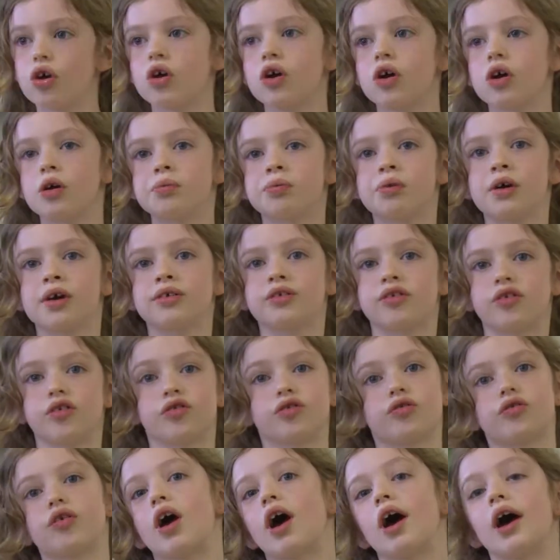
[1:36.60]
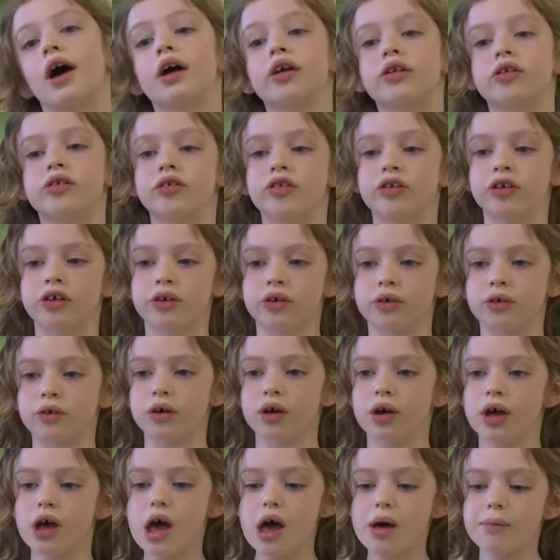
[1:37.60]
And she ends up passing all the
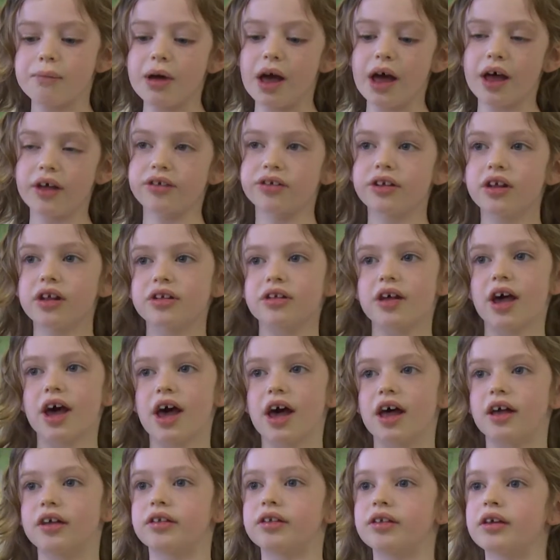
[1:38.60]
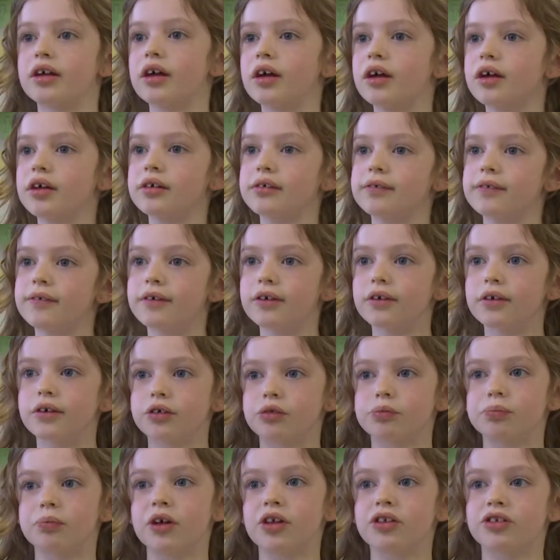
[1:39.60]
tests, and
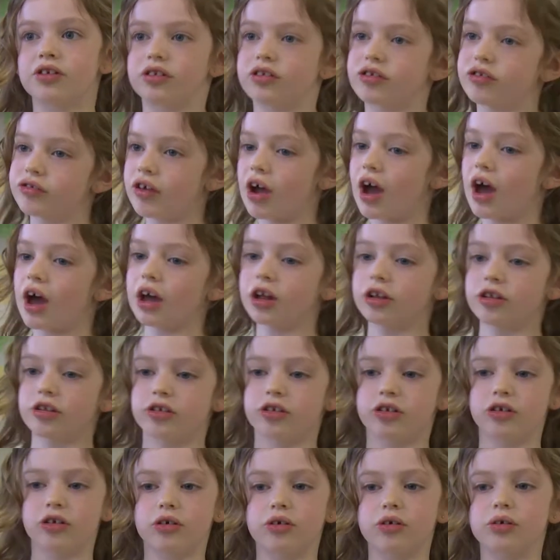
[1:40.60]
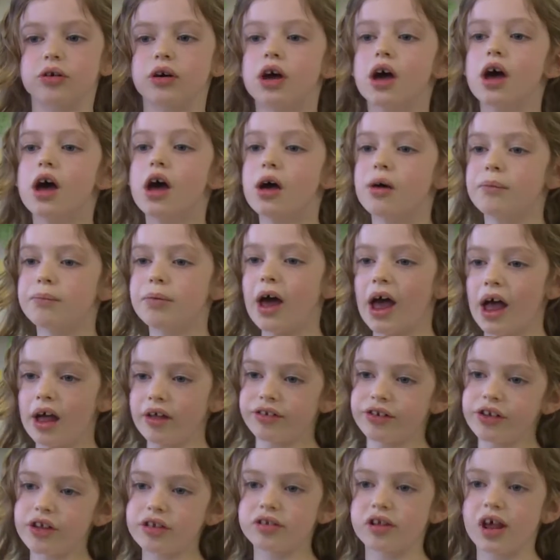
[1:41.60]
so she becomes the
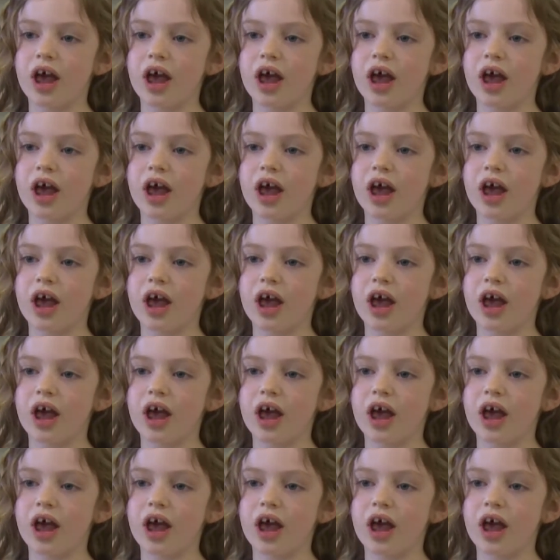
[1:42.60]
wife